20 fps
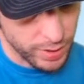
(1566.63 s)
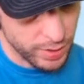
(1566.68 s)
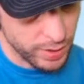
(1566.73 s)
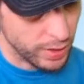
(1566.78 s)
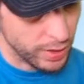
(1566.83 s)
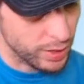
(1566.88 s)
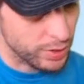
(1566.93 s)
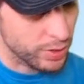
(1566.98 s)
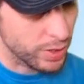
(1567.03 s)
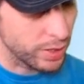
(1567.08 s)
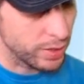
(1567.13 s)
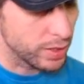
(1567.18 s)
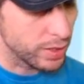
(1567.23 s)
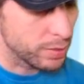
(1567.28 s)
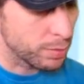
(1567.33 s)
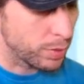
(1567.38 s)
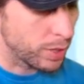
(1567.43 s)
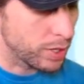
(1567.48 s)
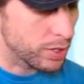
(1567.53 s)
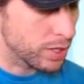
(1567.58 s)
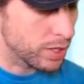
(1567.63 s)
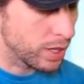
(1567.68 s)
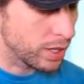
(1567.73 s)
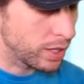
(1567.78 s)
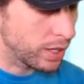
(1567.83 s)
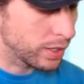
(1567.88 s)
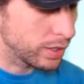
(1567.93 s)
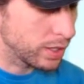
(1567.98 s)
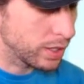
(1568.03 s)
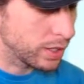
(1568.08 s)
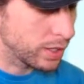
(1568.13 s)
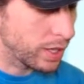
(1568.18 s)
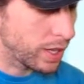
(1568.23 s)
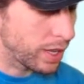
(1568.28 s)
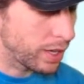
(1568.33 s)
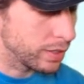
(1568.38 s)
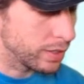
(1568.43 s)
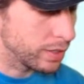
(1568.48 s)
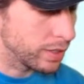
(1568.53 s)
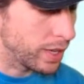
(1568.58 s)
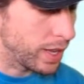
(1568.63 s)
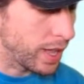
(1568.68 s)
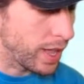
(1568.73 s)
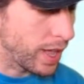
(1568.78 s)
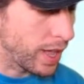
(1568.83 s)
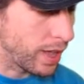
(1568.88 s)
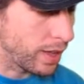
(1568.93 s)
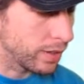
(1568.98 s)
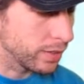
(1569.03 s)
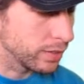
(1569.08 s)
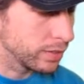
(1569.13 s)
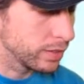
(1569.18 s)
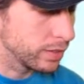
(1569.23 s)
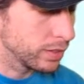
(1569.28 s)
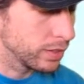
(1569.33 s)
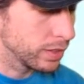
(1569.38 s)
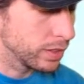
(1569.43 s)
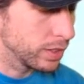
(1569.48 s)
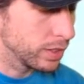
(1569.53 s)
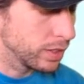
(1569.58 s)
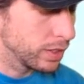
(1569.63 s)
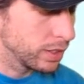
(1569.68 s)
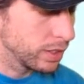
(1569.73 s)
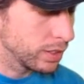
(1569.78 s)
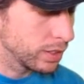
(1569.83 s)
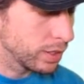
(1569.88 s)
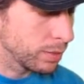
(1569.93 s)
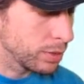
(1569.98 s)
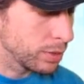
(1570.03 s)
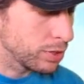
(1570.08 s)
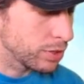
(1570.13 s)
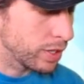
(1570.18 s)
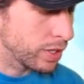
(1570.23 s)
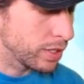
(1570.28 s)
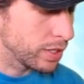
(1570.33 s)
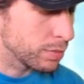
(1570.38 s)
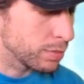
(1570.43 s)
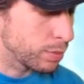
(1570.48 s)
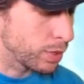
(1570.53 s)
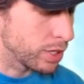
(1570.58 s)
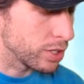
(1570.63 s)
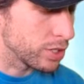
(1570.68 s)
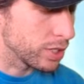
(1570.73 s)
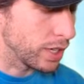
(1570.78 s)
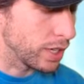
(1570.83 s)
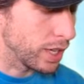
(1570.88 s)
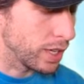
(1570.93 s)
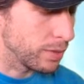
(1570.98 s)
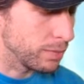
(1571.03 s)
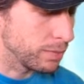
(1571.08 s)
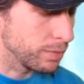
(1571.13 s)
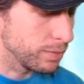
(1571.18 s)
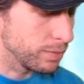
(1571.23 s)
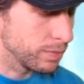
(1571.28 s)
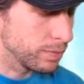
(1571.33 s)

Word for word: I think I tried this brush and I liked it a lot. Yeah. I'm going to try this brush again.